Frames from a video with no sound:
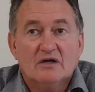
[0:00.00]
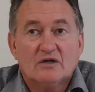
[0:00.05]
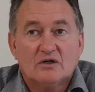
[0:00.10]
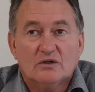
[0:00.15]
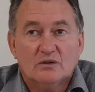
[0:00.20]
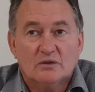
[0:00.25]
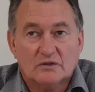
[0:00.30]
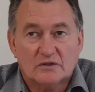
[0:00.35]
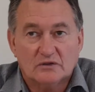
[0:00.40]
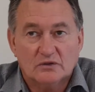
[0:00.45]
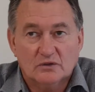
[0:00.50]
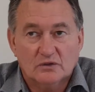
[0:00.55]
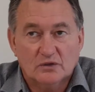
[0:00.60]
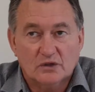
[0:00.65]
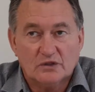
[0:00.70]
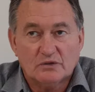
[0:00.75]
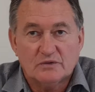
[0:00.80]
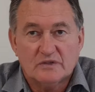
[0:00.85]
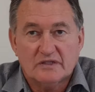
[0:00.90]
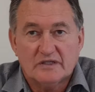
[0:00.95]
called an
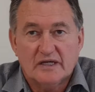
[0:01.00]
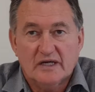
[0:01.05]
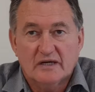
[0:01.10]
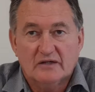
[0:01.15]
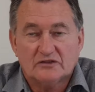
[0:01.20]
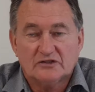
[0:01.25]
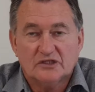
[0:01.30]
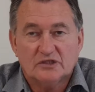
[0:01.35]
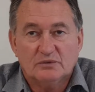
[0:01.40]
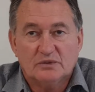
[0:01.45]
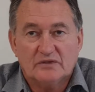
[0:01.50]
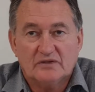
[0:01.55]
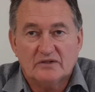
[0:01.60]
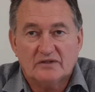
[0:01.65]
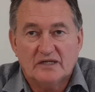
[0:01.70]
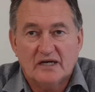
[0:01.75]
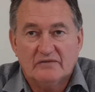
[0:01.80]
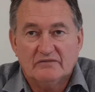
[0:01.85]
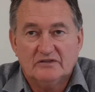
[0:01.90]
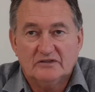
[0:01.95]
order in council with the
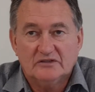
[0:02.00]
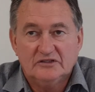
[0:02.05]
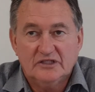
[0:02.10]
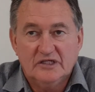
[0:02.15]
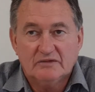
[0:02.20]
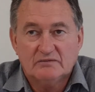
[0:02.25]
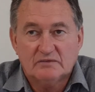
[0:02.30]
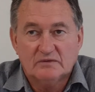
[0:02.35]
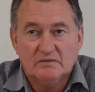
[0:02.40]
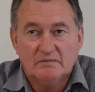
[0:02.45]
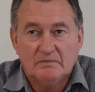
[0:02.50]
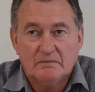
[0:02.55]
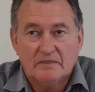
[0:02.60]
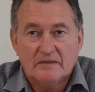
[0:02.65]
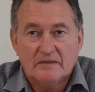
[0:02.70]
Governor-General.